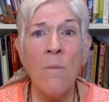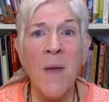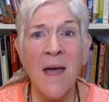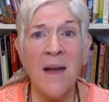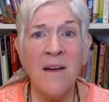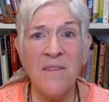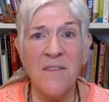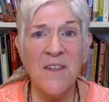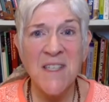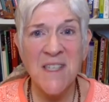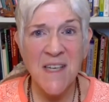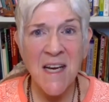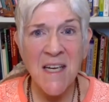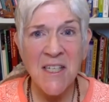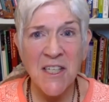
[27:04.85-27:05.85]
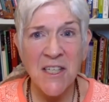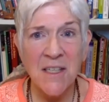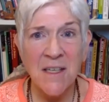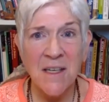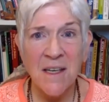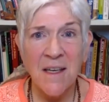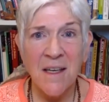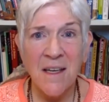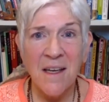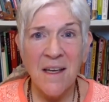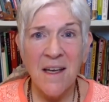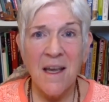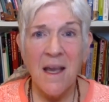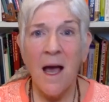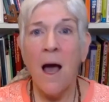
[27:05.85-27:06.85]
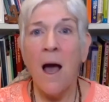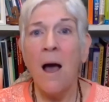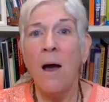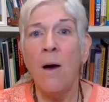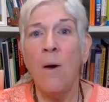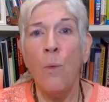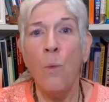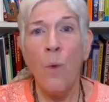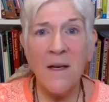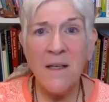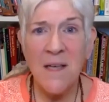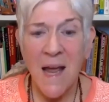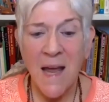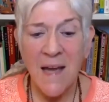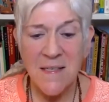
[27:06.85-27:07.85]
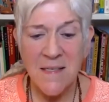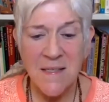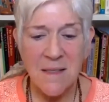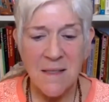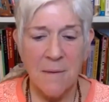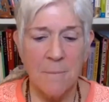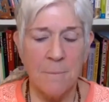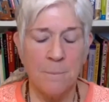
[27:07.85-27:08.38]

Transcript: manifestation, oneness.